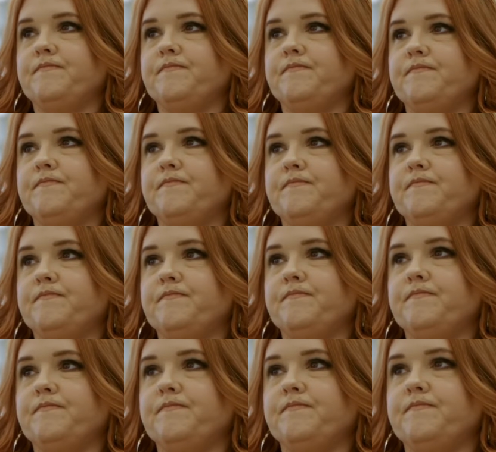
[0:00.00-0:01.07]

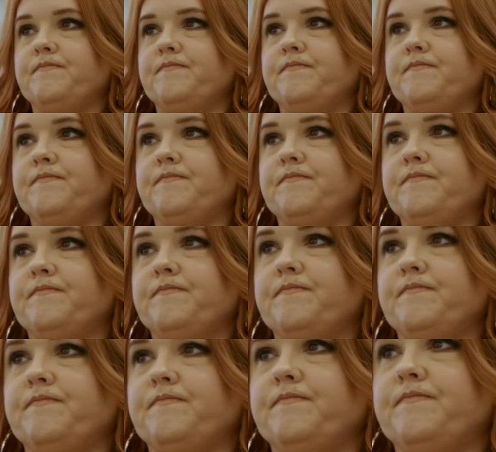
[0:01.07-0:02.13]

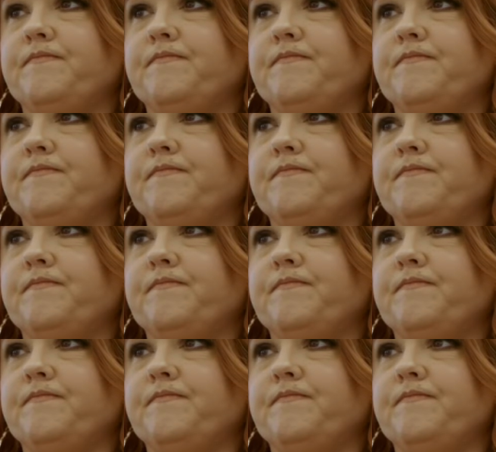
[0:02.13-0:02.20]
[no speech]